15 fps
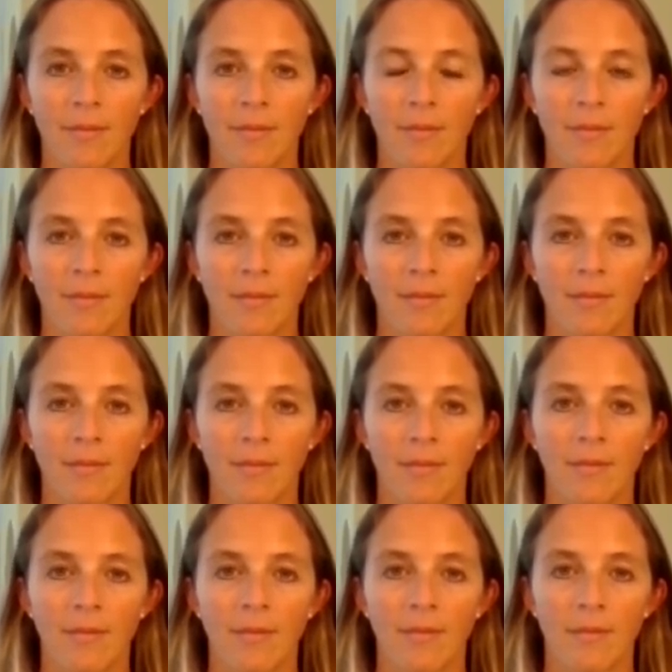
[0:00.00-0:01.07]

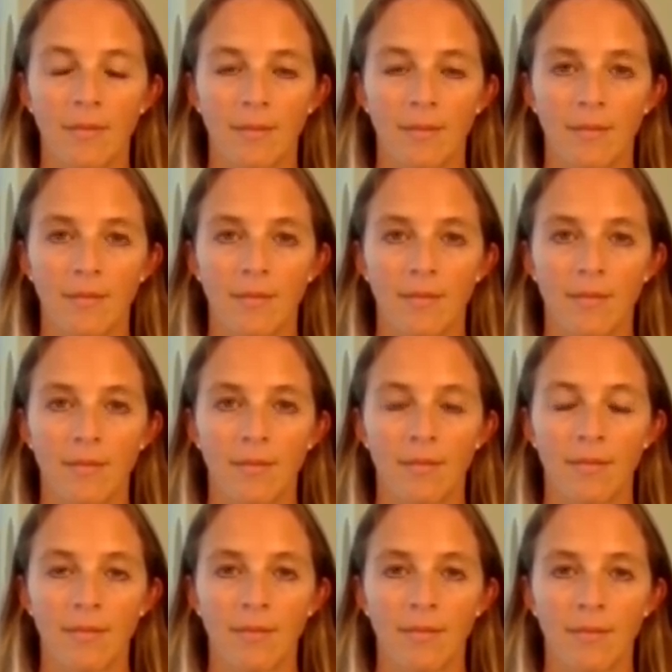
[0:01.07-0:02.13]

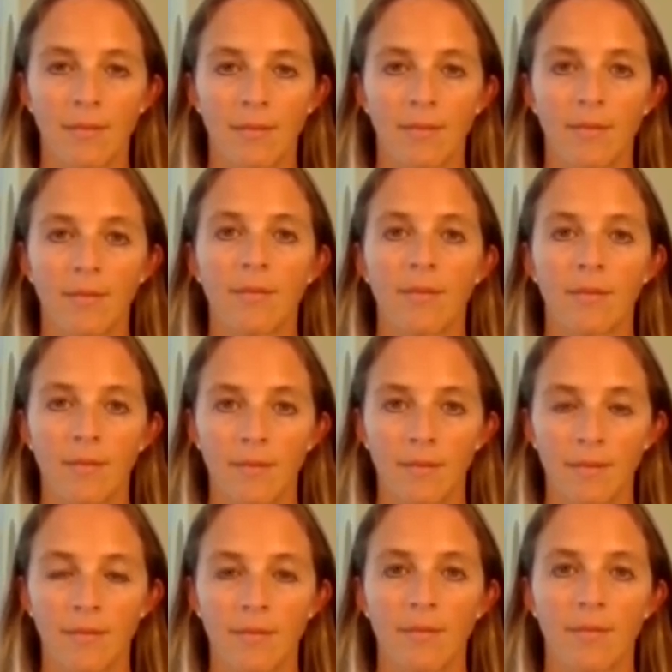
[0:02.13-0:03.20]

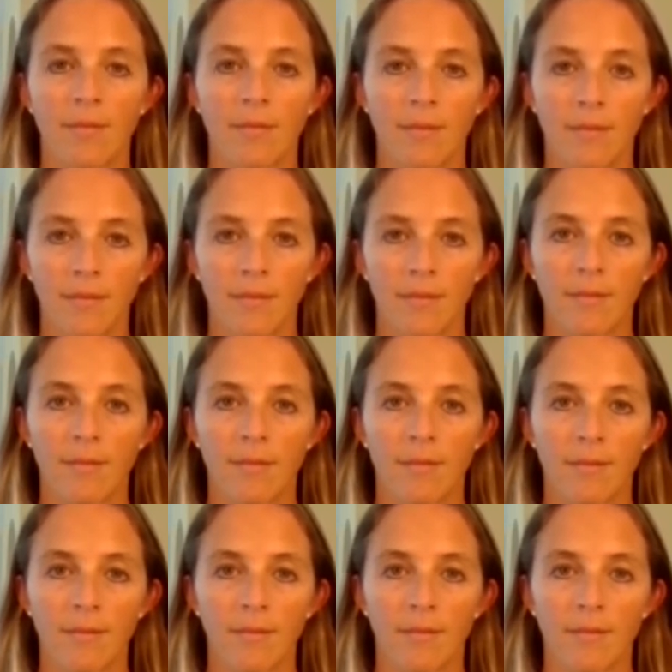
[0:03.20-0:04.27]

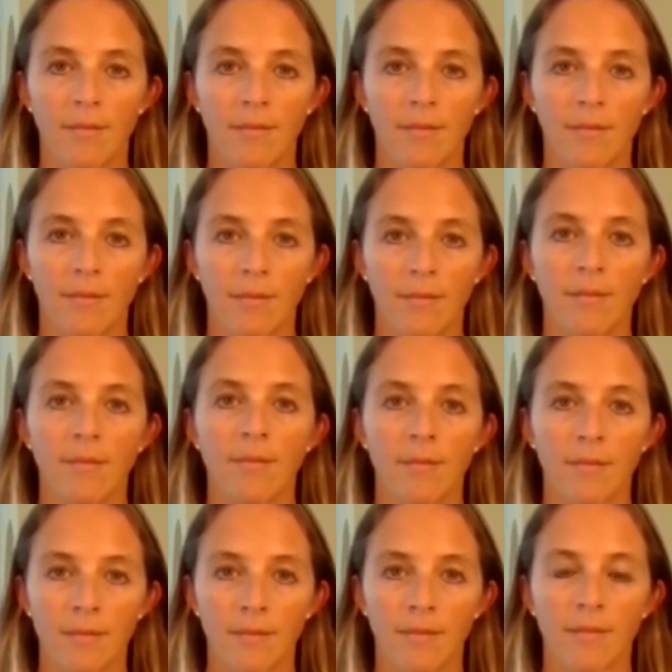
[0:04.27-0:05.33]

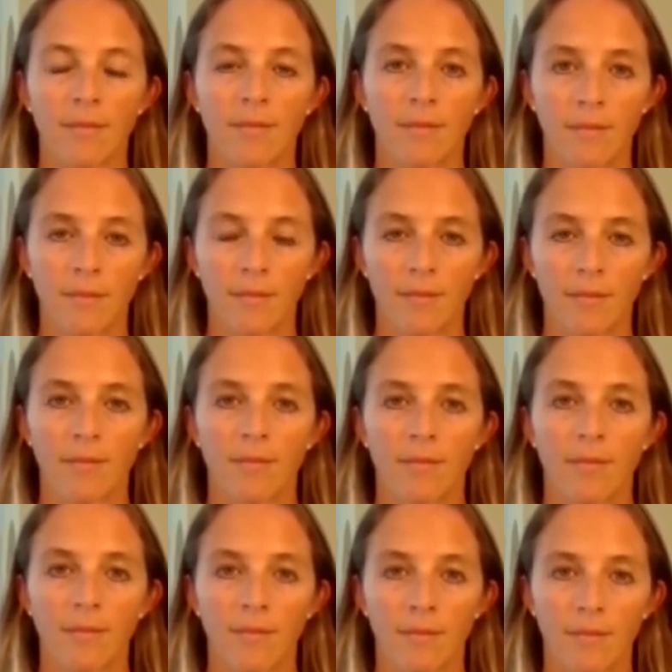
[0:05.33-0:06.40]

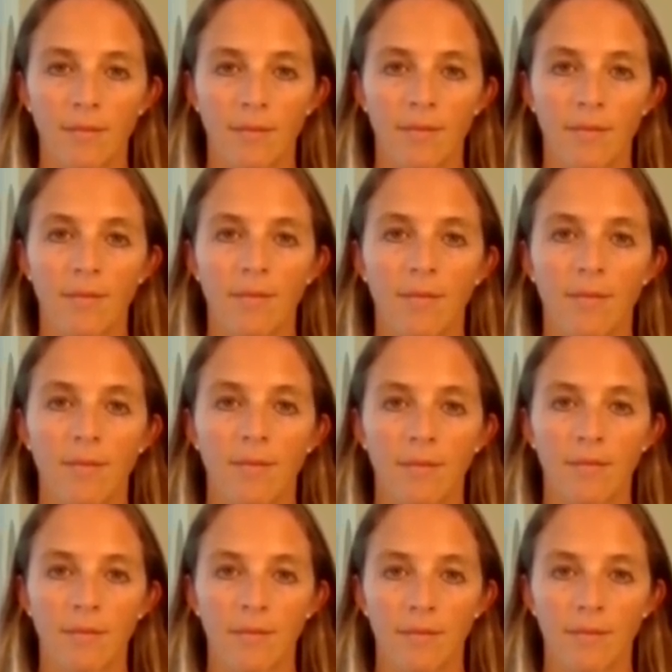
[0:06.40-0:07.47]

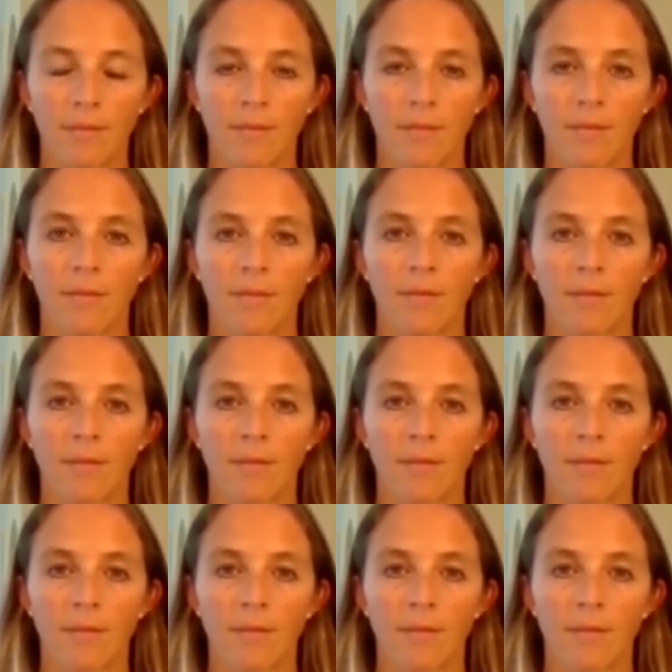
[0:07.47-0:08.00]
(silent)